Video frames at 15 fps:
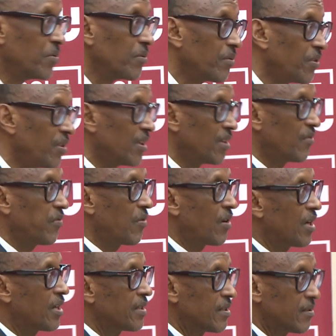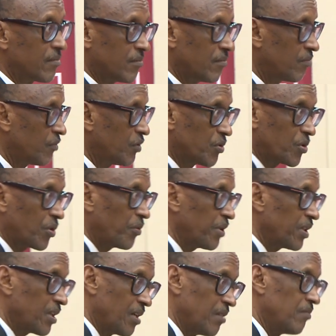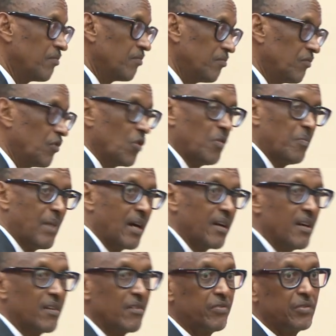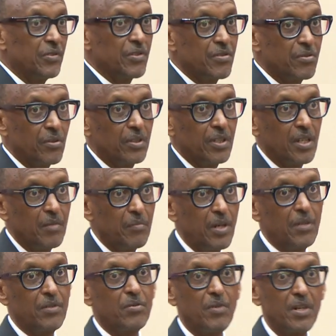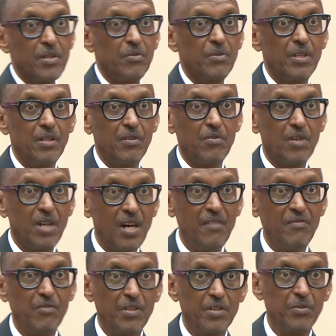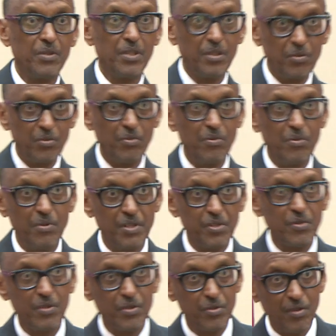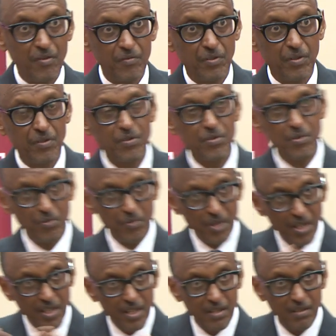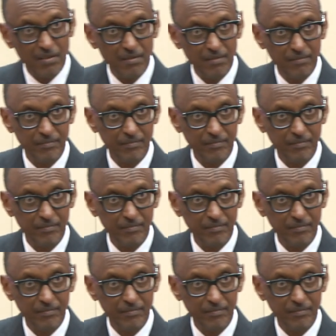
good thing for us. So we can go back and forth talking about what we need to have, what we need to do, and so on and so forth. So we agree.